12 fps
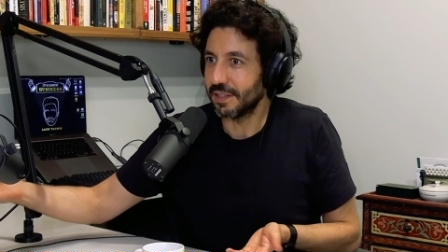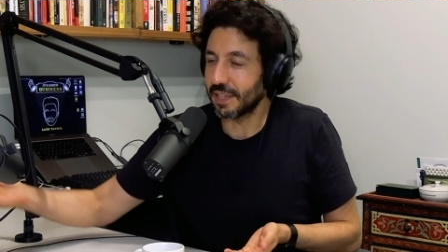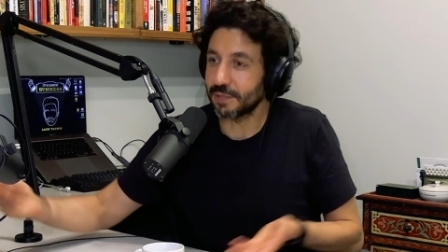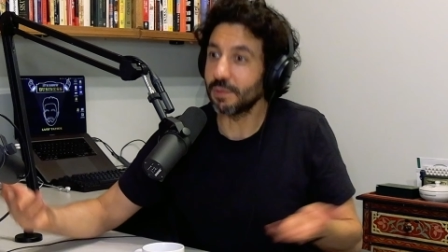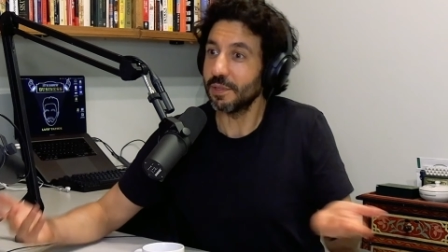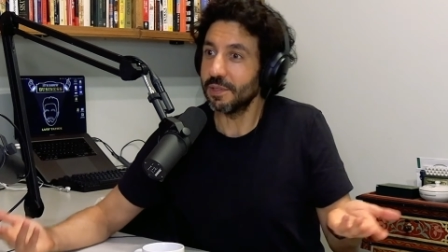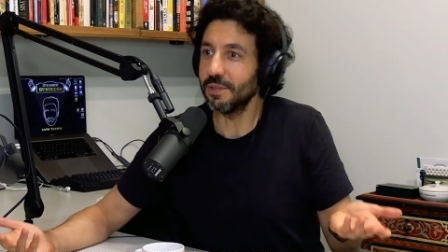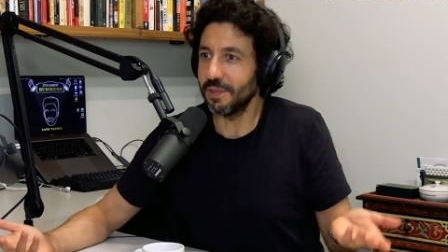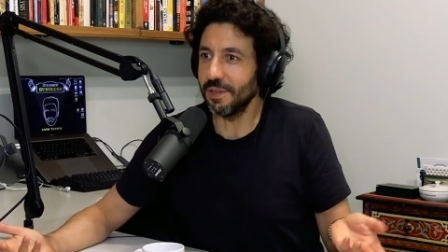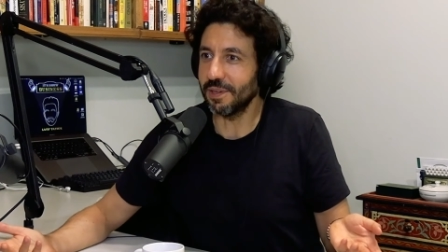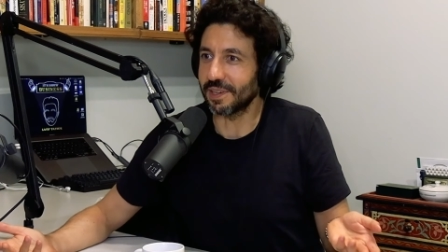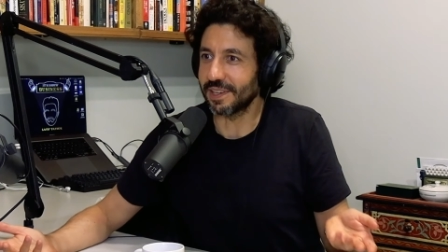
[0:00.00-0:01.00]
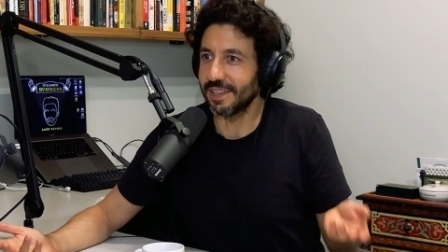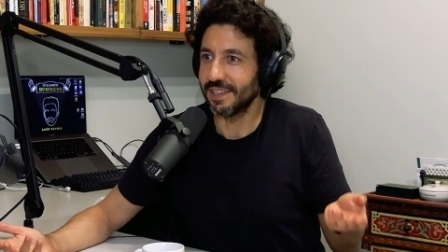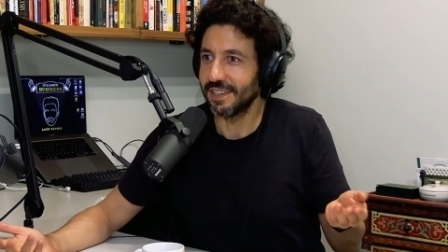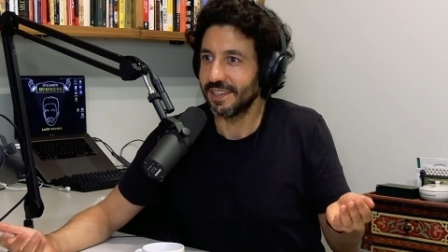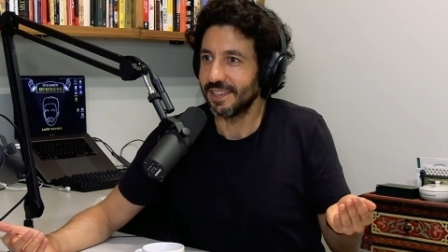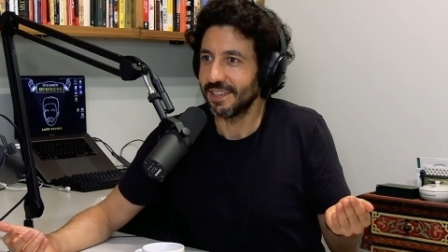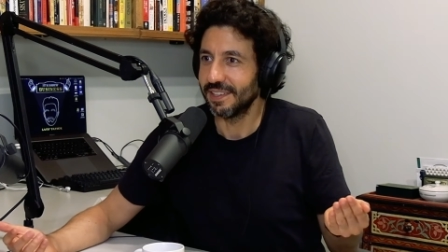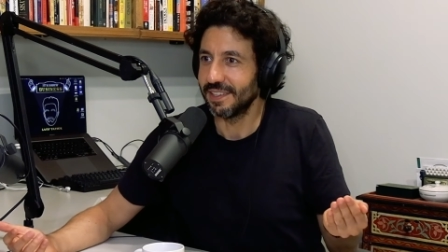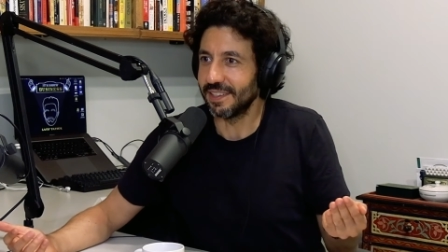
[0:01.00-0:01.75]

Yeah. That's what you do in New York. Yeah.